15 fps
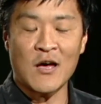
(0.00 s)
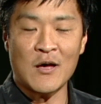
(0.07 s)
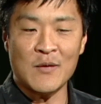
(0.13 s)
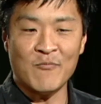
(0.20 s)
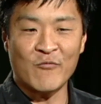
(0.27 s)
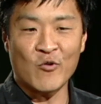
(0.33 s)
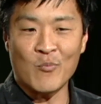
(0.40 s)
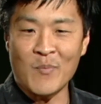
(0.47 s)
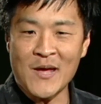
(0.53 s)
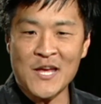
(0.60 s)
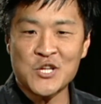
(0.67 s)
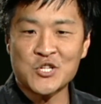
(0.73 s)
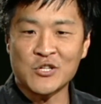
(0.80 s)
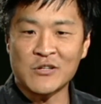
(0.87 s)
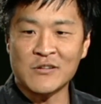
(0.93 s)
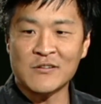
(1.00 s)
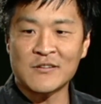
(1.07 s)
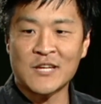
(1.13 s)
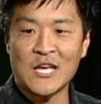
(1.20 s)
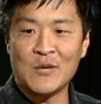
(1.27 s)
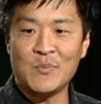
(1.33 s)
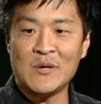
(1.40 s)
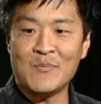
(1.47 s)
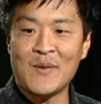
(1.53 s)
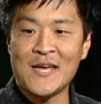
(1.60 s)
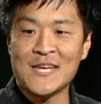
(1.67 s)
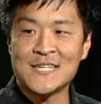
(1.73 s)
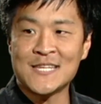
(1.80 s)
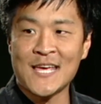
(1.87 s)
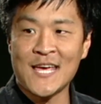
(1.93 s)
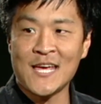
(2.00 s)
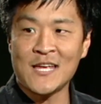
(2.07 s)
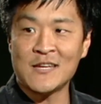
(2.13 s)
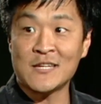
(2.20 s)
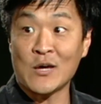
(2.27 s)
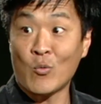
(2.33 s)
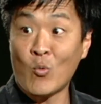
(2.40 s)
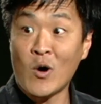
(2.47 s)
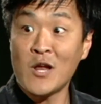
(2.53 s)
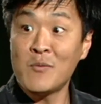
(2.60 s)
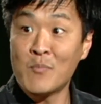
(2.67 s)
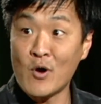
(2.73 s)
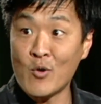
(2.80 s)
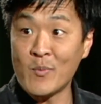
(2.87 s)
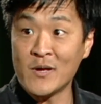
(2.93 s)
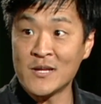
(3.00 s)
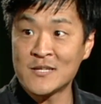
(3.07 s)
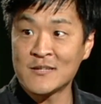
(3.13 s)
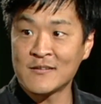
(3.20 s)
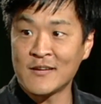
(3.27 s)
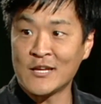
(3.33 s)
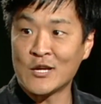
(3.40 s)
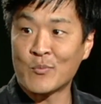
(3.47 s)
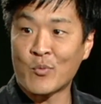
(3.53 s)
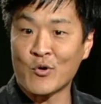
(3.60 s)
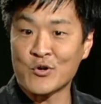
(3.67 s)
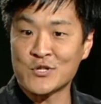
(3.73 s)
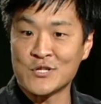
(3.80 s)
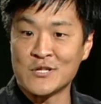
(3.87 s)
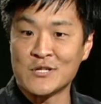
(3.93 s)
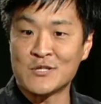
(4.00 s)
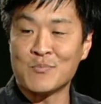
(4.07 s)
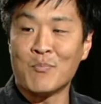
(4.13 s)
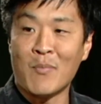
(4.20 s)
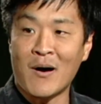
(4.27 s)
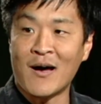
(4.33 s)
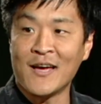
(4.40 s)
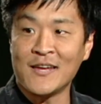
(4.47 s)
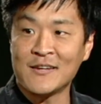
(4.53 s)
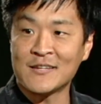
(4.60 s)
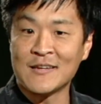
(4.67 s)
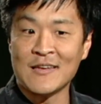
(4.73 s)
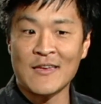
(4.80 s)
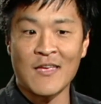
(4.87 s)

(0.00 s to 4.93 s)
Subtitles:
information can be maintained at one moment in a person's mind.